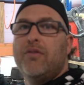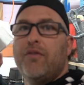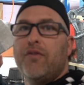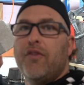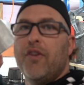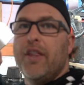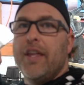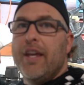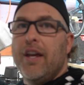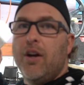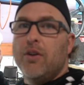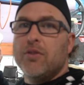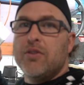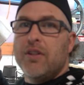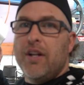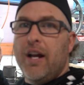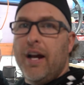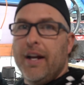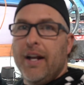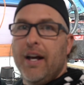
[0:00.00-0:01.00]
for the
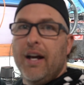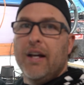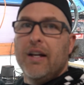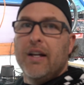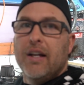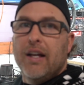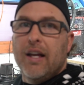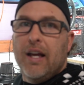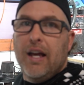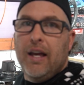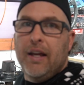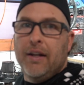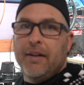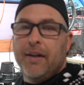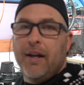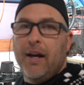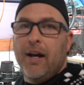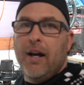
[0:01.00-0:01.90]
alternator, and